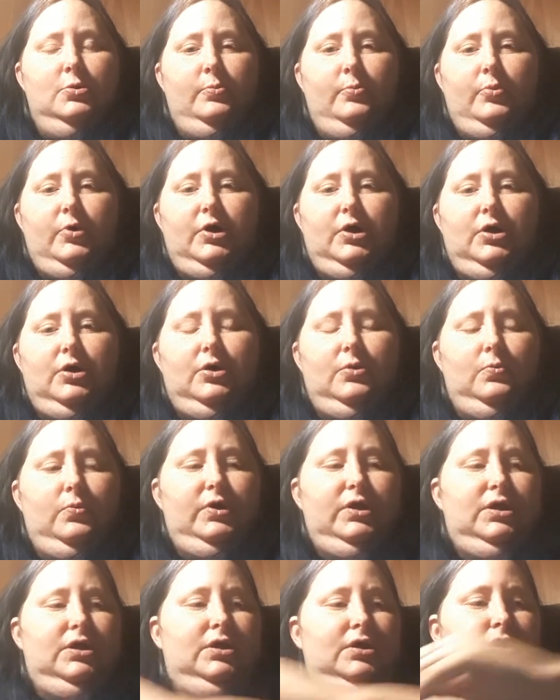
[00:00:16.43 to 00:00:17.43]
but
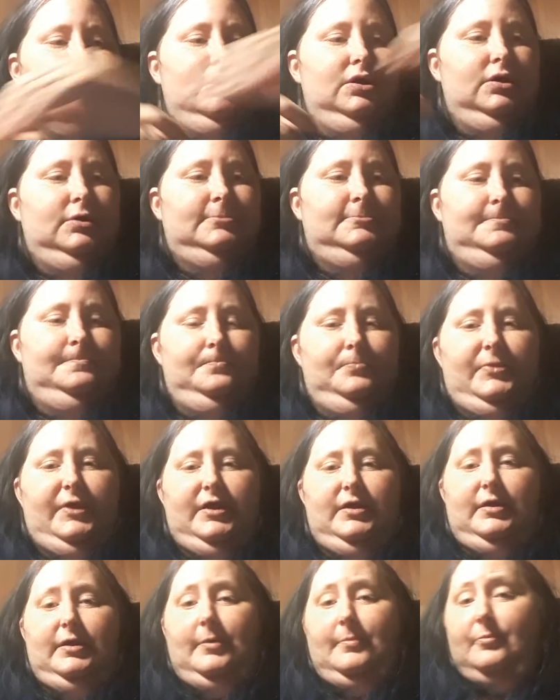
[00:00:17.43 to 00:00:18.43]
we
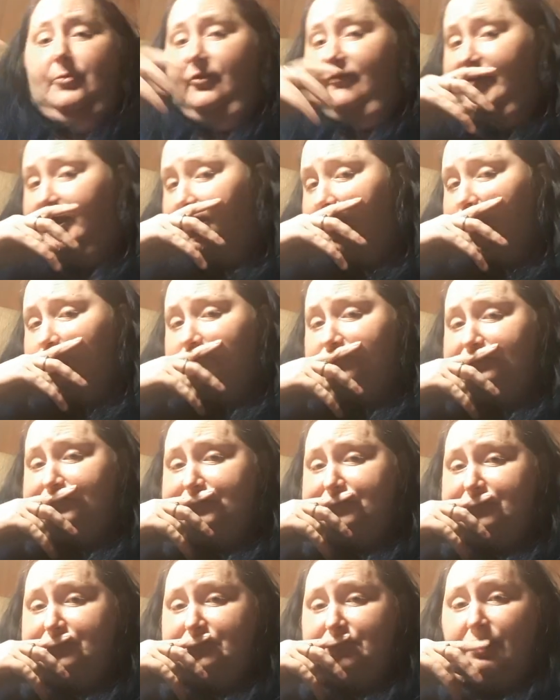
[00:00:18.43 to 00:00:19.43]
ended up moving.
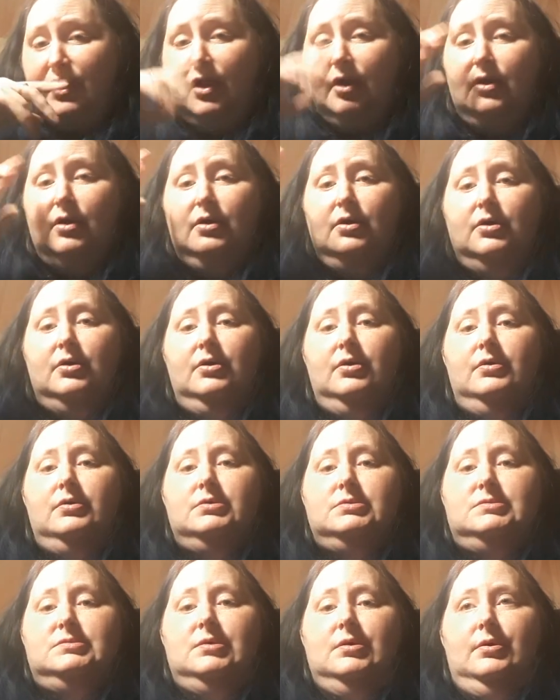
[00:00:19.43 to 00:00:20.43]

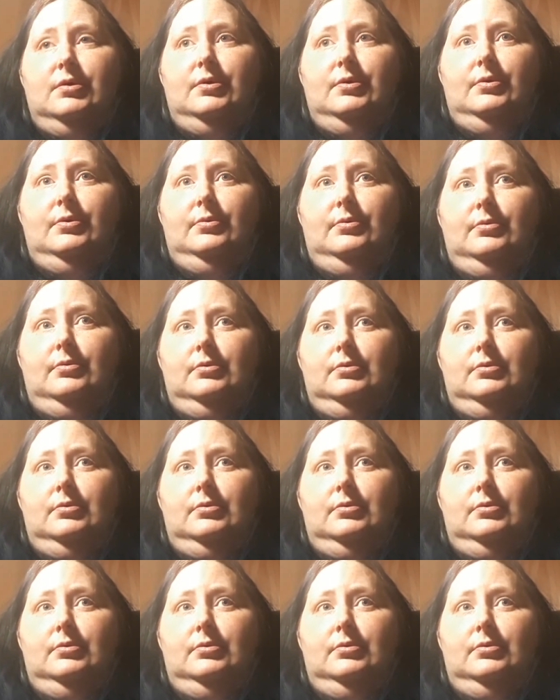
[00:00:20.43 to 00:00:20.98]
So